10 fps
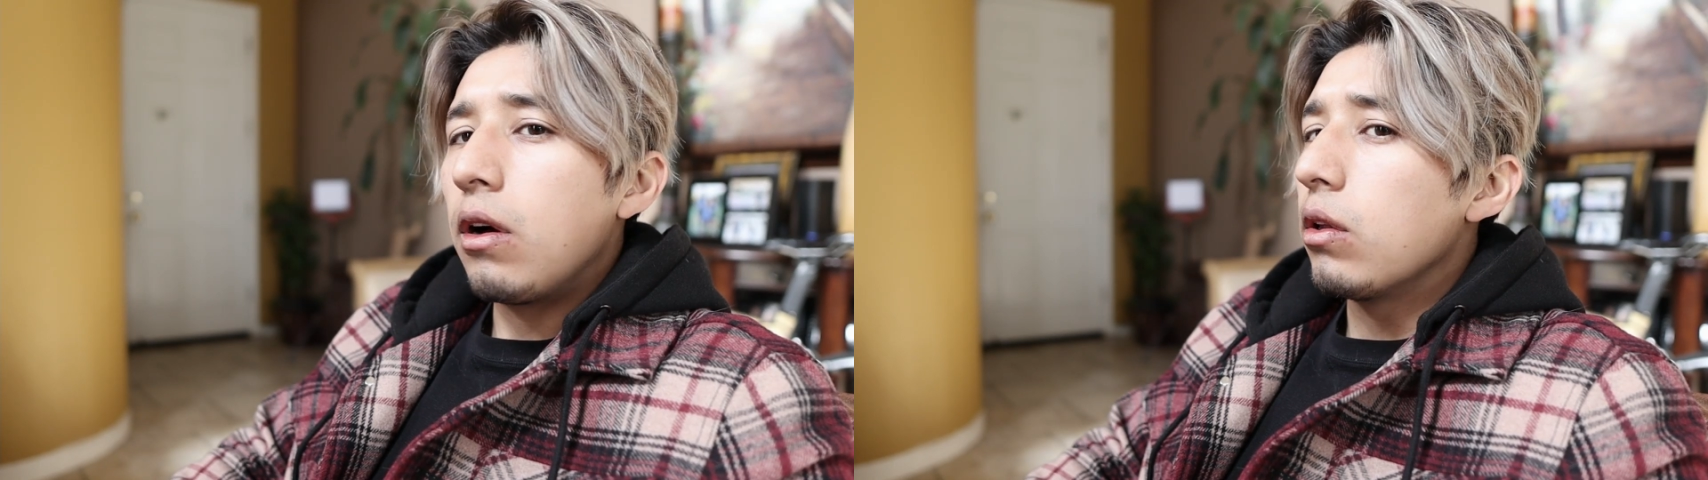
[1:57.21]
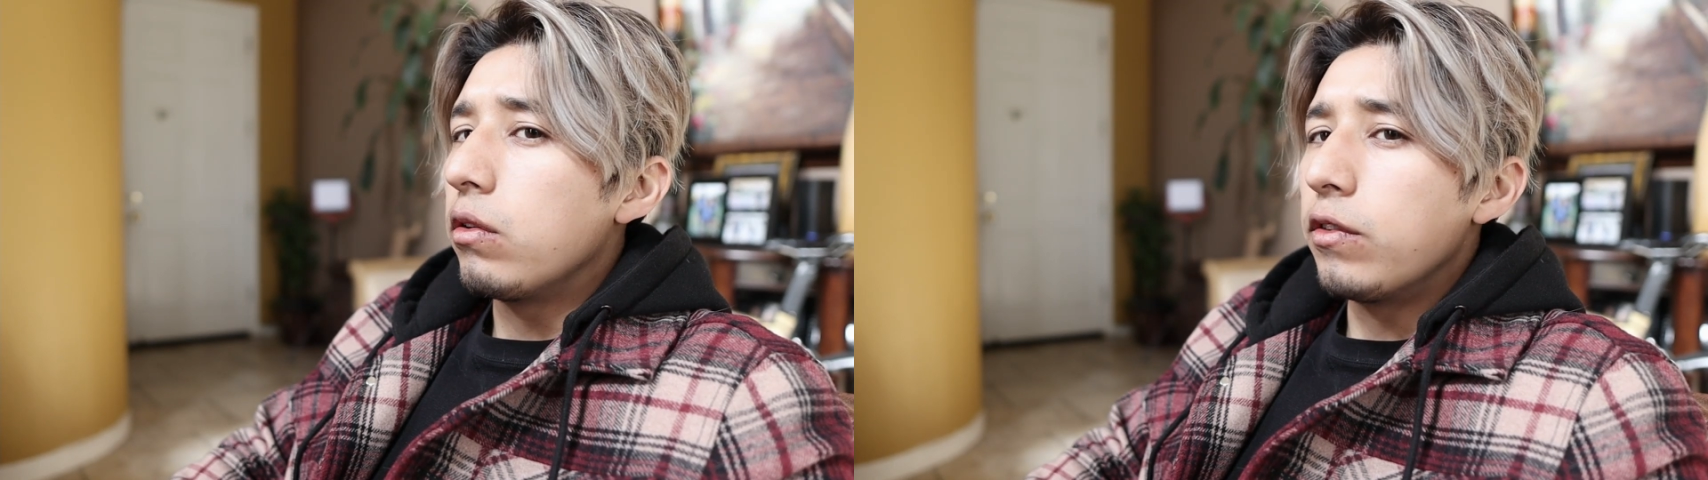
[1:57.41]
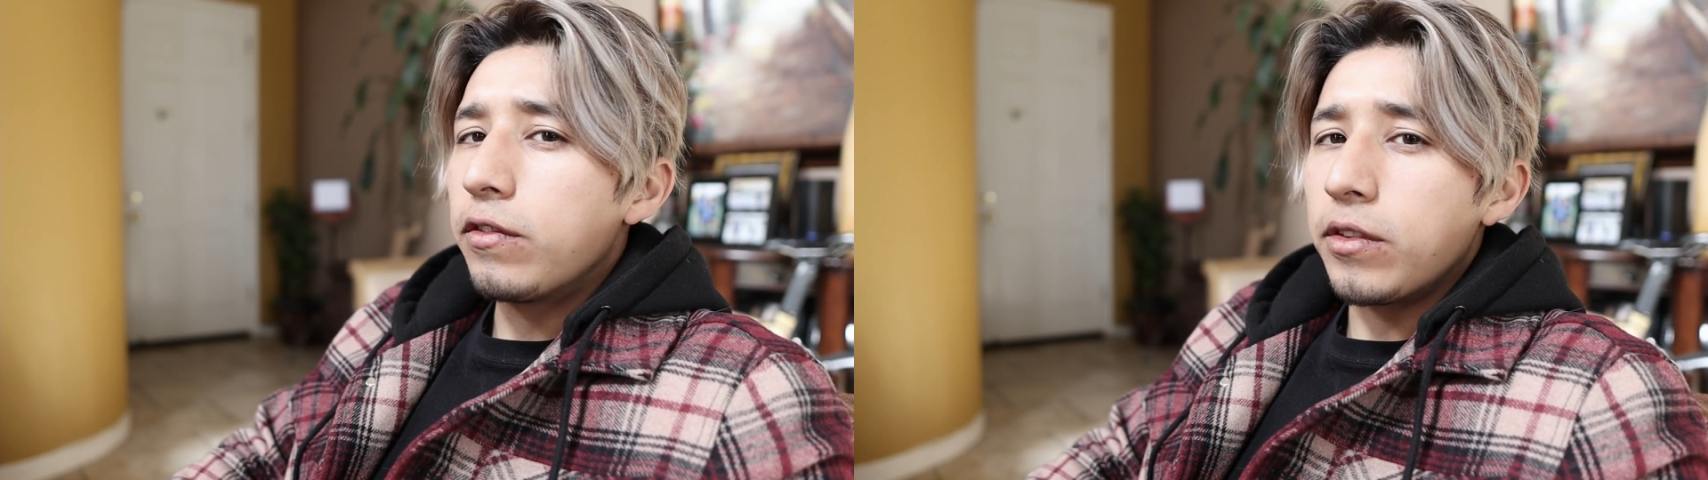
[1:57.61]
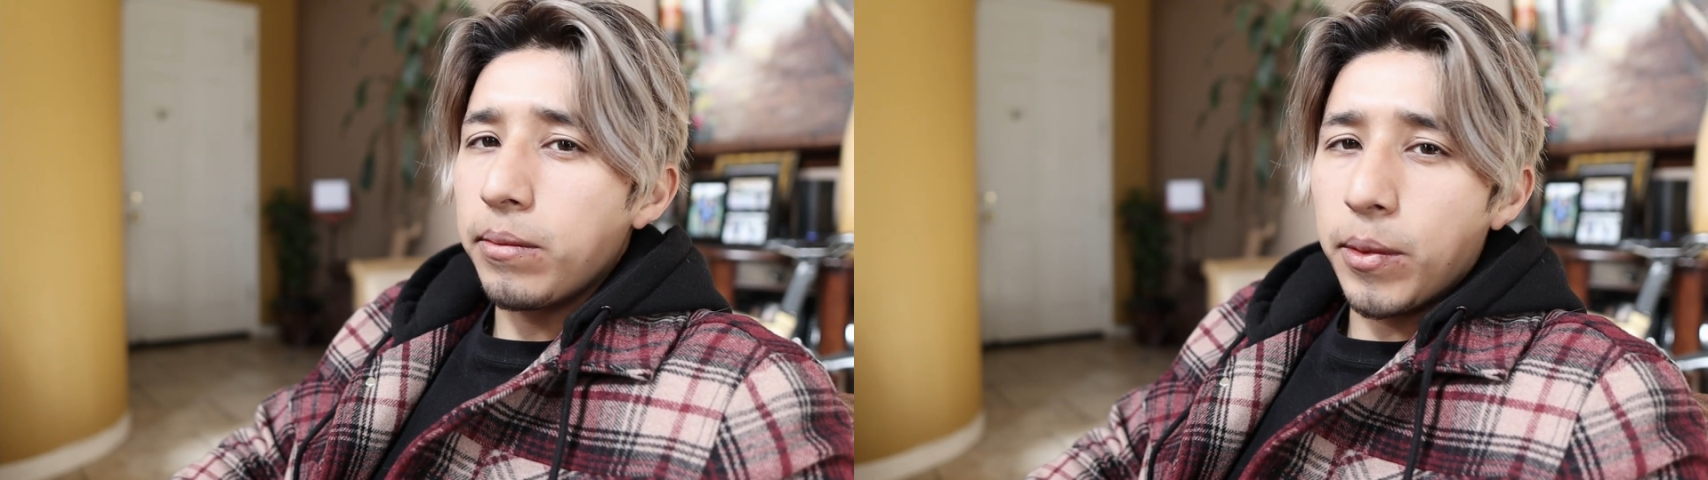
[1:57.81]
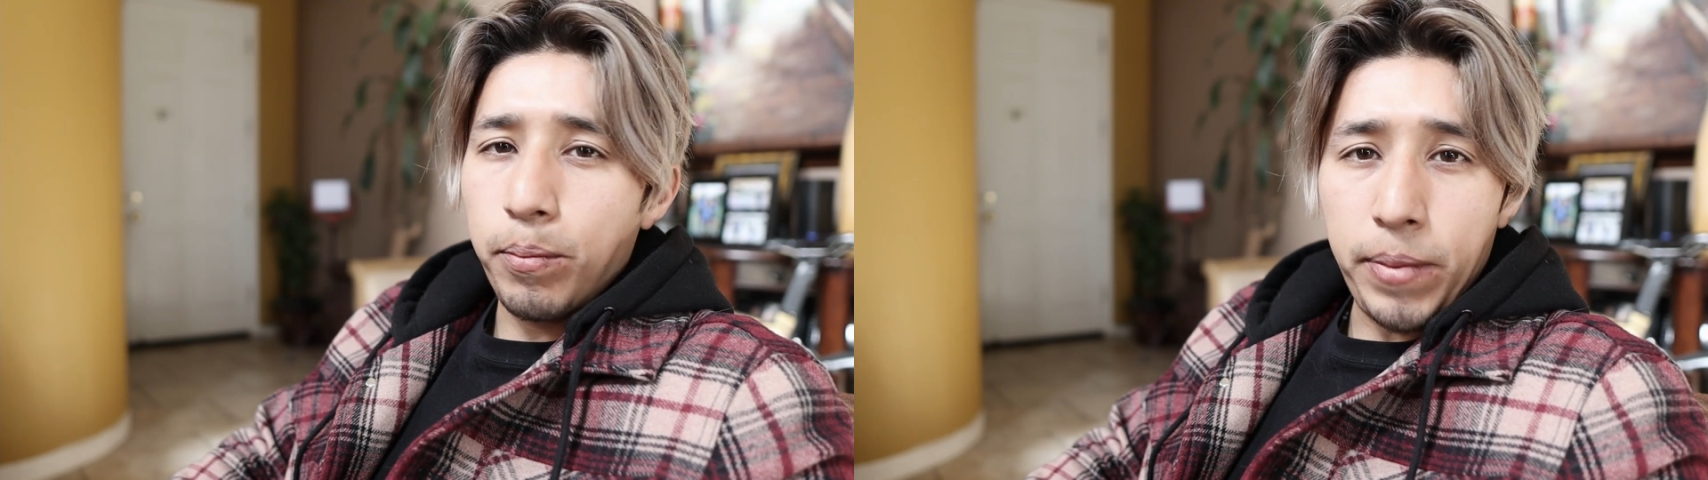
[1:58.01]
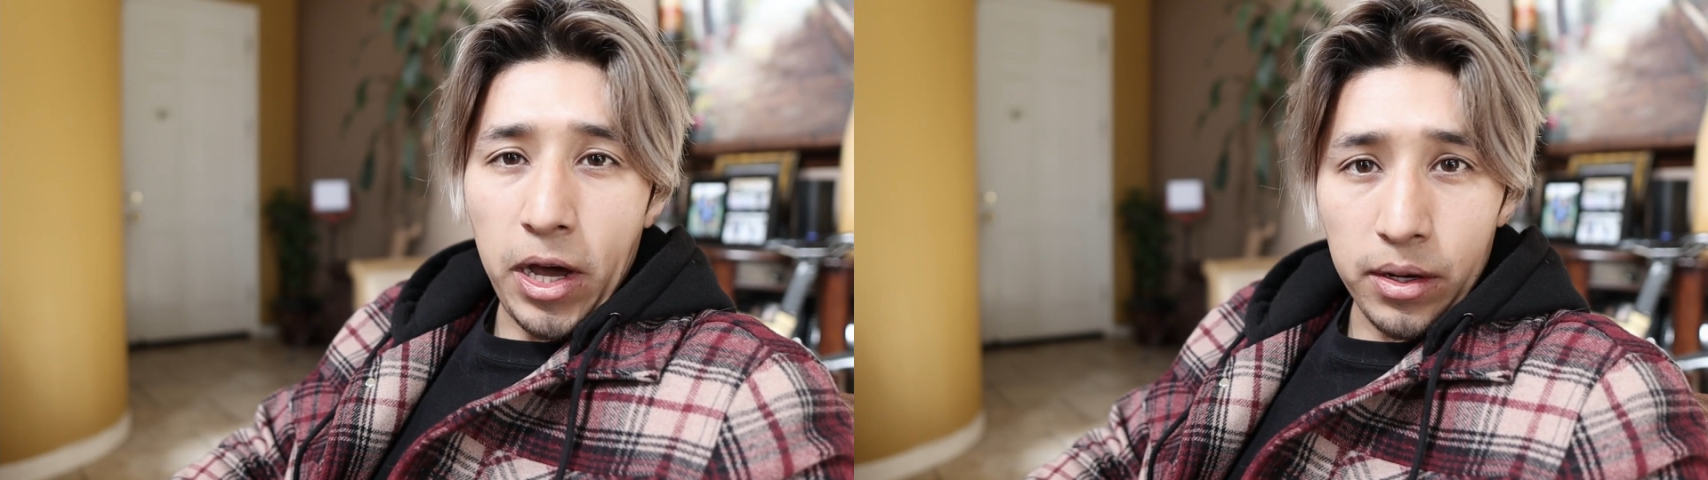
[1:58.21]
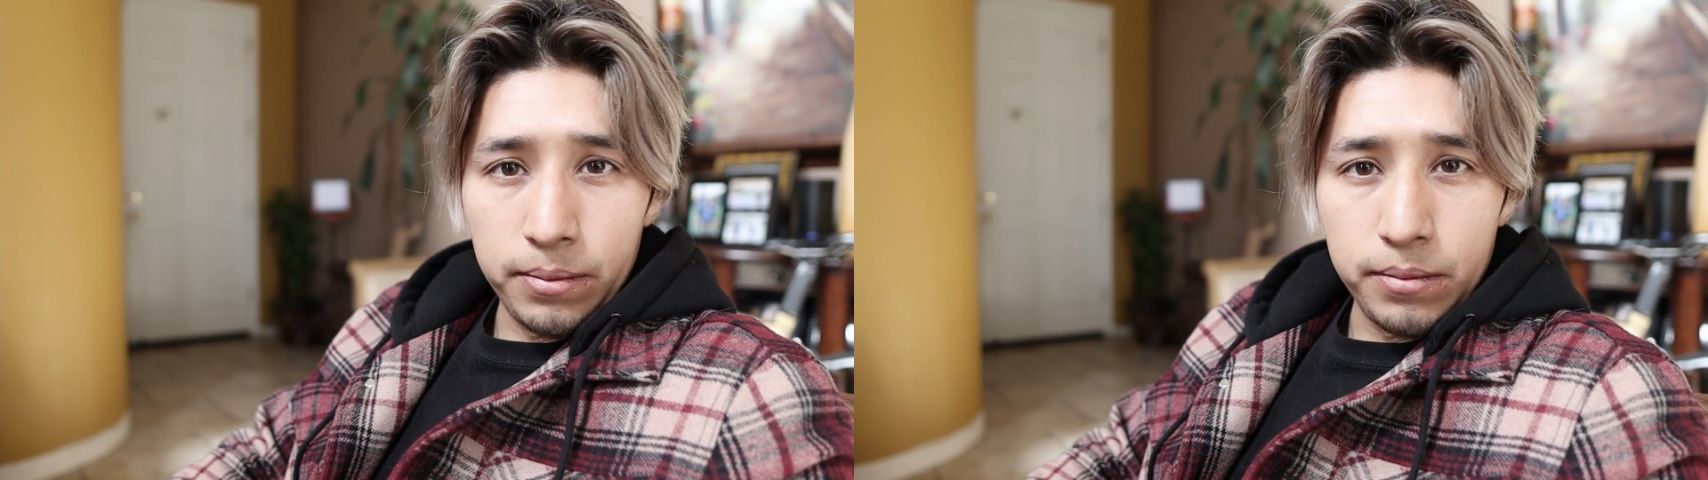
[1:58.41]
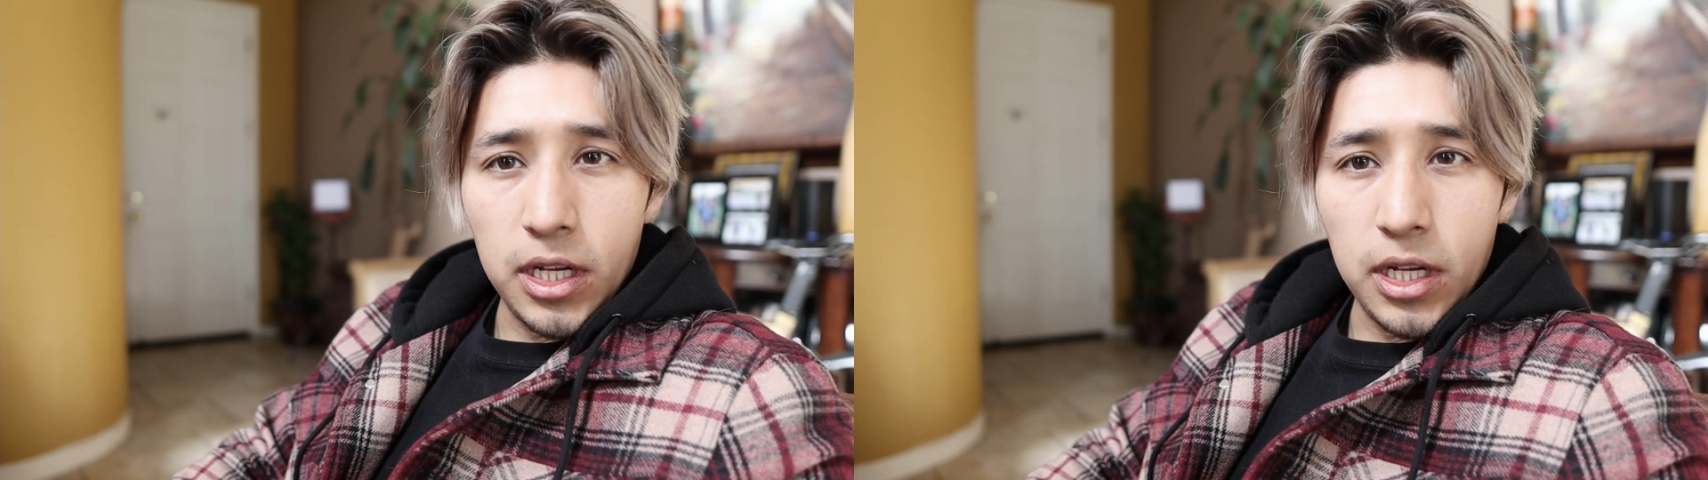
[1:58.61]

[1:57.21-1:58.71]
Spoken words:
all over from the bottom